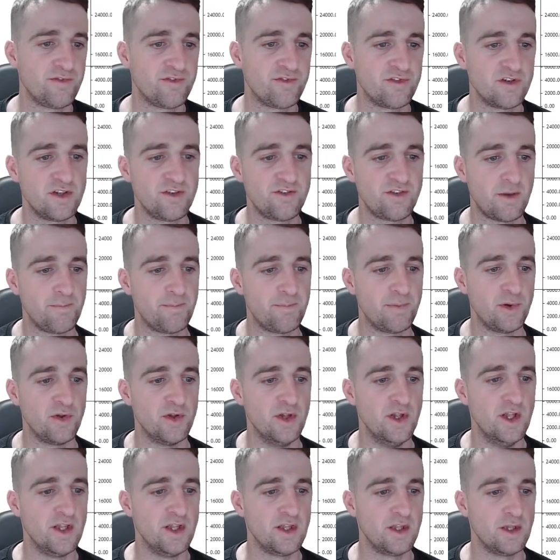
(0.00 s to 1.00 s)
for example,
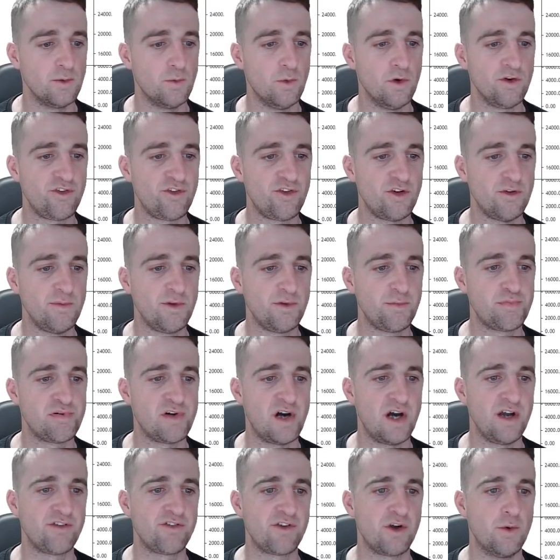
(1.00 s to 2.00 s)
you're watching this
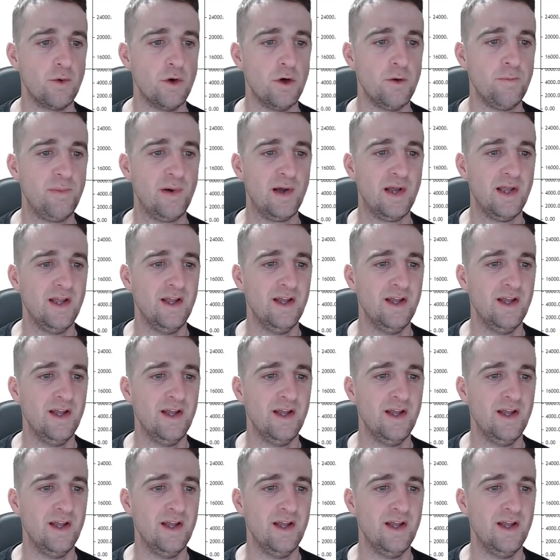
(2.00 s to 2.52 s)
price go up